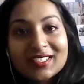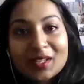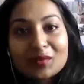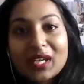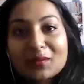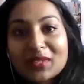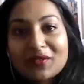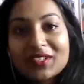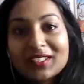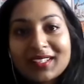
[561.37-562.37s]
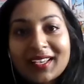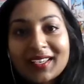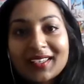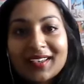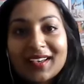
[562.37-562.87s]
Sometimes I feel
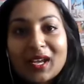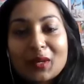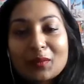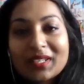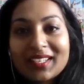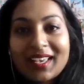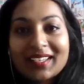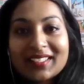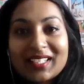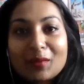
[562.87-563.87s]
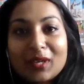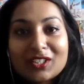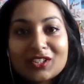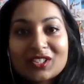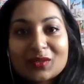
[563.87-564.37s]
like I'm an academic,
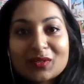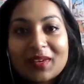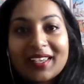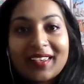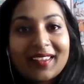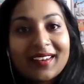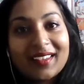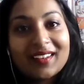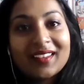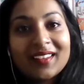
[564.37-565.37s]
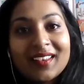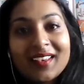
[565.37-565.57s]
just with my head in